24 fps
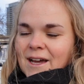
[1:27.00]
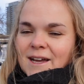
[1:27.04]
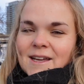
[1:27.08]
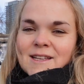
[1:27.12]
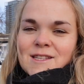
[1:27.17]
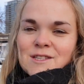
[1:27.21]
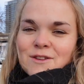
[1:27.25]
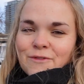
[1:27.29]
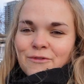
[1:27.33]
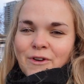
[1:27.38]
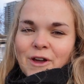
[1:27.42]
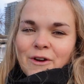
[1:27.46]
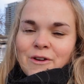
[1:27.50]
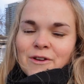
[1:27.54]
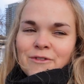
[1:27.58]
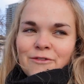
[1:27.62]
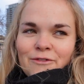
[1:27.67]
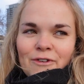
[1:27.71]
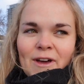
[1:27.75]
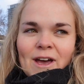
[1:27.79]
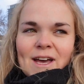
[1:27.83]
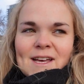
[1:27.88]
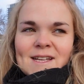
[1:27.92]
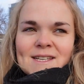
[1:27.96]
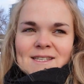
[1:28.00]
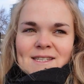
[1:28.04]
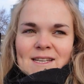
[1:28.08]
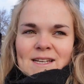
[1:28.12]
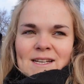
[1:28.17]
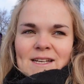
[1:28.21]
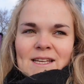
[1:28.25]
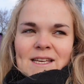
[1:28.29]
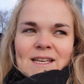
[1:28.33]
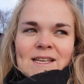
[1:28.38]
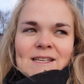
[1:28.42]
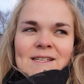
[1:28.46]
Yeah, it's a very fast
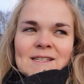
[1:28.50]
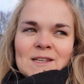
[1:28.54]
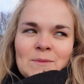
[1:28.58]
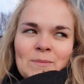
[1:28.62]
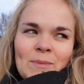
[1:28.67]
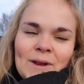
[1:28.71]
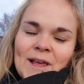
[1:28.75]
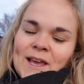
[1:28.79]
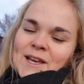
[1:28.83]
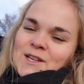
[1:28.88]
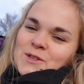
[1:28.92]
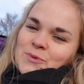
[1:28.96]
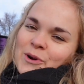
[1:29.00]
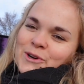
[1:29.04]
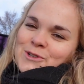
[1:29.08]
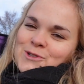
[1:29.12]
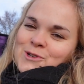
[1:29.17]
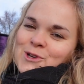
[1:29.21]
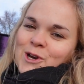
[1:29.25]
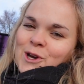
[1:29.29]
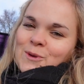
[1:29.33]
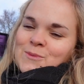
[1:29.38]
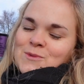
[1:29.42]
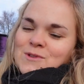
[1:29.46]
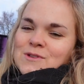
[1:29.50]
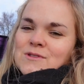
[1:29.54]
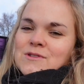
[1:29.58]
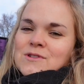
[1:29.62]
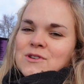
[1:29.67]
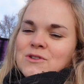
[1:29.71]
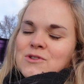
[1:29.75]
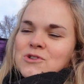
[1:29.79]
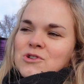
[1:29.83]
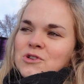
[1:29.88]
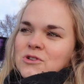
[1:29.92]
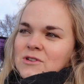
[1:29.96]
and easy place where to come to,
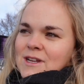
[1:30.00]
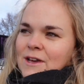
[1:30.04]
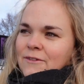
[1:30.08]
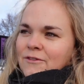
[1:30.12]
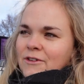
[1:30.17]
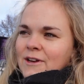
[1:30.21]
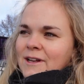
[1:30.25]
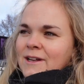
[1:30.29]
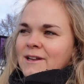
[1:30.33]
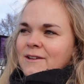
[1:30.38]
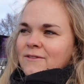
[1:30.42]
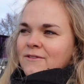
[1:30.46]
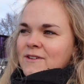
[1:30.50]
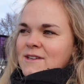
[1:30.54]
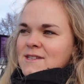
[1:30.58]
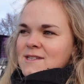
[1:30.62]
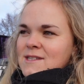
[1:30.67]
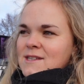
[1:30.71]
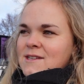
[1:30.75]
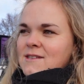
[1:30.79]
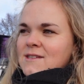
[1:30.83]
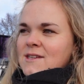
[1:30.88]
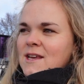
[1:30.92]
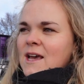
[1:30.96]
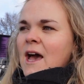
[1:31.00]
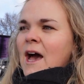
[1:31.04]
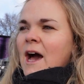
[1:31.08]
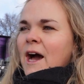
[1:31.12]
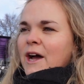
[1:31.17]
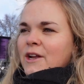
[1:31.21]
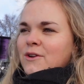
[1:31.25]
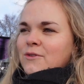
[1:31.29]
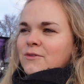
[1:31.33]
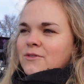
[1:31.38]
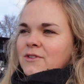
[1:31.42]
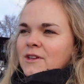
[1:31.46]
so you should definitely visit.
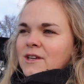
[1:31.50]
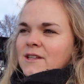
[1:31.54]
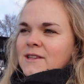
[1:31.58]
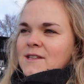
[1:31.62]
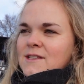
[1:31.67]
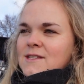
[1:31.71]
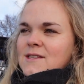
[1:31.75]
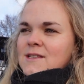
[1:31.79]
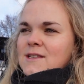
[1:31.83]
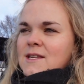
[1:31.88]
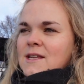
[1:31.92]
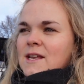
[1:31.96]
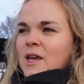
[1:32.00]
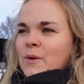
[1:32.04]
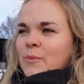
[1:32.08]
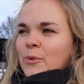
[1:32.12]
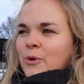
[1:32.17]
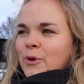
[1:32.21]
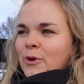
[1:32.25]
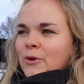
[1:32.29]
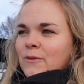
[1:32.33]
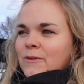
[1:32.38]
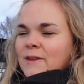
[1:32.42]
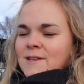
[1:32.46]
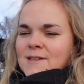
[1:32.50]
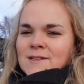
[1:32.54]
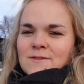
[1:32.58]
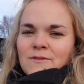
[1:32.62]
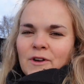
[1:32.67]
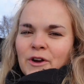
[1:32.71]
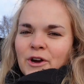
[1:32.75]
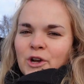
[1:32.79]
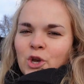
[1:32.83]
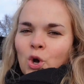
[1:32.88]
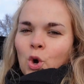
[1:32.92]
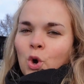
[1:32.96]
I do think this is a neighborhood that's
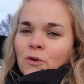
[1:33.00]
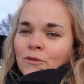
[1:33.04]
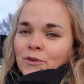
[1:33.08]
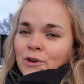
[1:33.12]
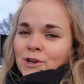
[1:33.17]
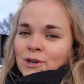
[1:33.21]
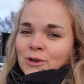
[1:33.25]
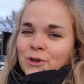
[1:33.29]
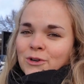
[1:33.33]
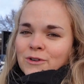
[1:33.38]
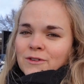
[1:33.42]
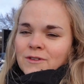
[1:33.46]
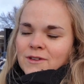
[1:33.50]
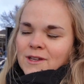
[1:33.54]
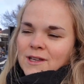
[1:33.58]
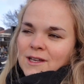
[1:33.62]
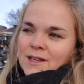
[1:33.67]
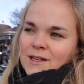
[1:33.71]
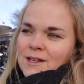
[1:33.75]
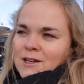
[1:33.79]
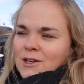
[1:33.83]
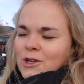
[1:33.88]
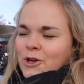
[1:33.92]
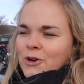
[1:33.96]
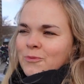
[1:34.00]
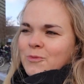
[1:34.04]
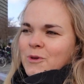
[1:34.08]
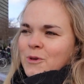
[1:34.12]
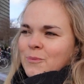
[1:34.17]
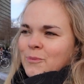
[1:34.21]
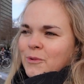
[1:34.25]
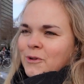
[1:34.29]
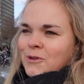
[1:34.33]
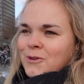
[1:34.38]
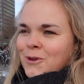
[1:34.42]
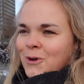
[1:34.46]
very overlooked and a lot of
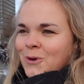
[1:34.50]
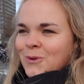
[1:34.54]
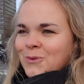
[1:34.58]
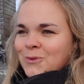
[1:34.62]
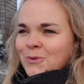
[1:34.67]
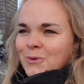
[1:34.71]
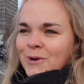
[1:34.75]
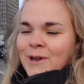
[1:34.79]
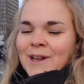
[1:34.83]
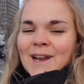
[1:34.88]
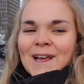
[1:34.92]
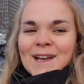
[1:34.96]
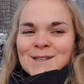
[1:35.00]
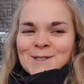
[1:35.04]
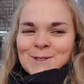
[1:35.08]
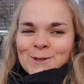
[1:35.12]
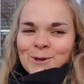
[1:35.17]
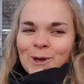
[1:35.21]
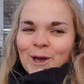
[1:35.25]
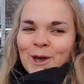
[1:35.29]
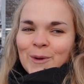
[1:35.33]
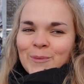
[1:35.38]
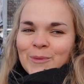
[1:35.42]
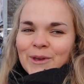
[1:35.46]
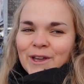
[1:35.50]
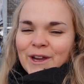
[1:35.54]
people don't realize to come